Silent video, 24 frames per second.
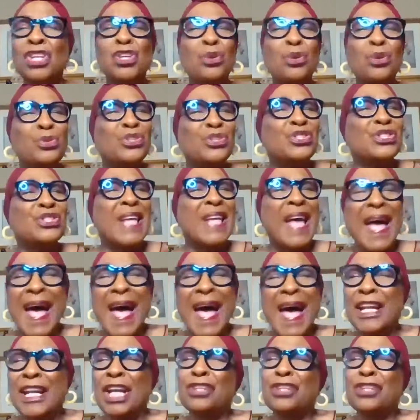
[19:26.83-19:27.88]
You
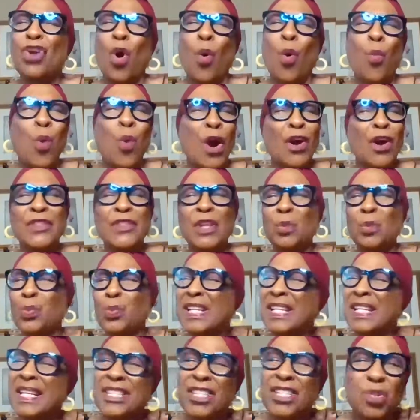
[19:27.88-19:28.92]
said in your word that
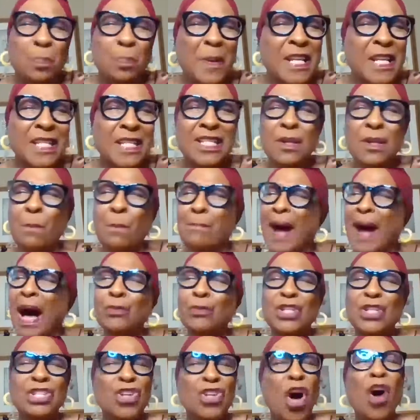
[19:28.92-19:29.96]
we could speak to
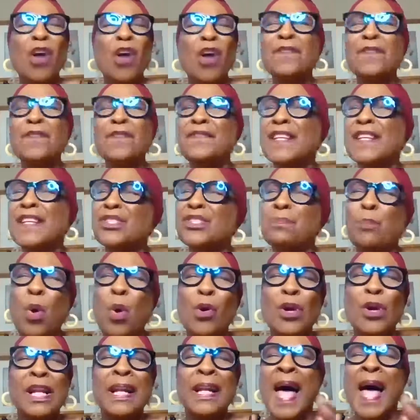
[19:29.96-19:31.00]
mountains. On this
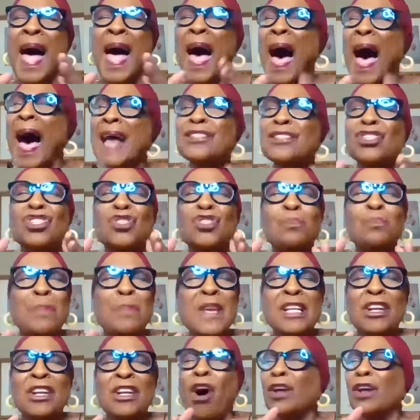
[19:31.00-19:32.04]
morning, I
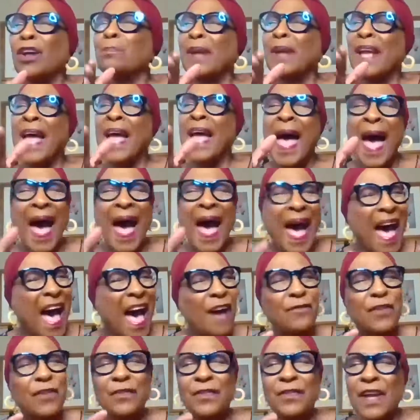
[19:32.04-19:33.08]
speak on
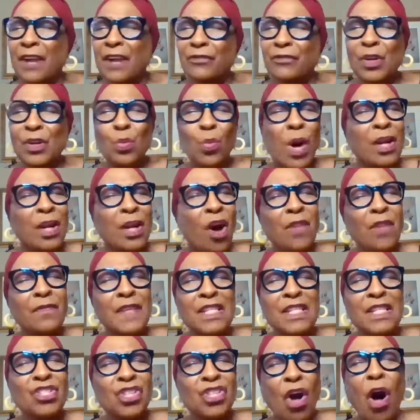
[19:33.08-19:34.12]
behalf of everyone on
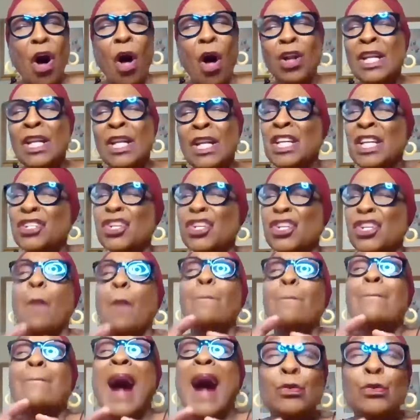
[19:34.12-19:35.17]
this call to the
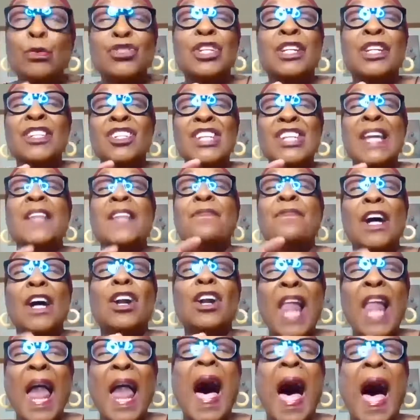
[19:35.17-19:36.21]
mountains in their
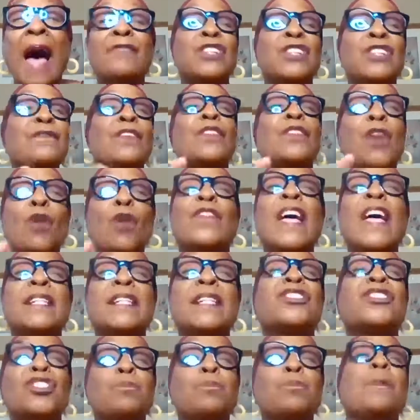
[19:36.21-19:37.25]
lives, even though they
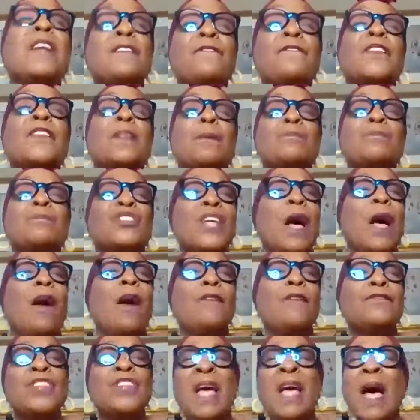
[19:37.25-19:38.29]
can speak for
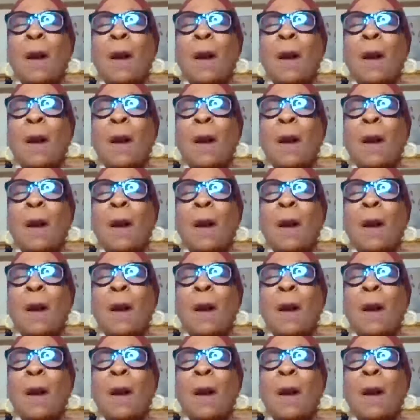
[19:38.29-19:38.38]
themselves,